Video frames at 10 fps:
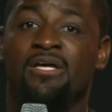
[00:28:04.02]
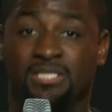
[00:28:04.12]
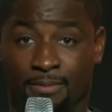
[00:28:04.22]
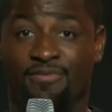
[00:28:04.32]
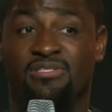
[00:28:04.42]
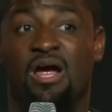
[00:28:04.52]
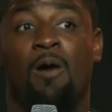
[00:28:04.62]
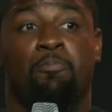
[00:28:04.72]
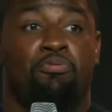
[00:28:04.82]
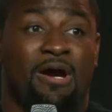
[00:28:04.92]
Some of us,
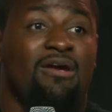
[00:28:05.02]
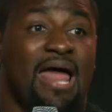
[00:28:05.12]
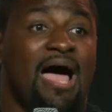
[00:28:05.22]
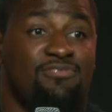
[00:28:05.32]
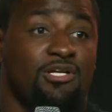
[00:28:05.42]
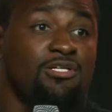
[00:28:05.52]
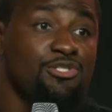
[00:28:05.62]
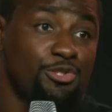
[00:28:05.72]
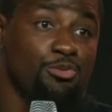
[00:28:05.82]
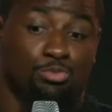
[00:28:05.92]
our prayer lives are
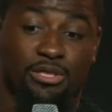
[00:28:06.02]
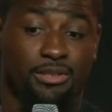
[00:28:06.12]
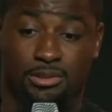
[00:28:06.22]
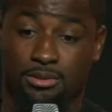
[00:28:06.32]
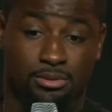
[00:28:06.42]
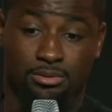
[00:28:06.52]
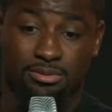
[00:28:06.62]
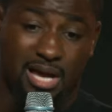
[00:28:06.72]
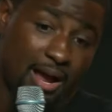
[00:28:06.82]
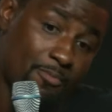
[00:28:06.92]
consumed with,
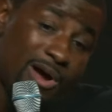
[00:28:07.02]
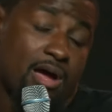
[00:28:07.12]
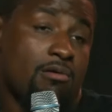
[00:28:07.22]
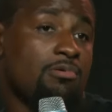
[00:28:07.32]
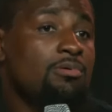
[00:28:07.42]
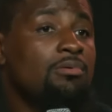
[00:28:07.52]
I'm well.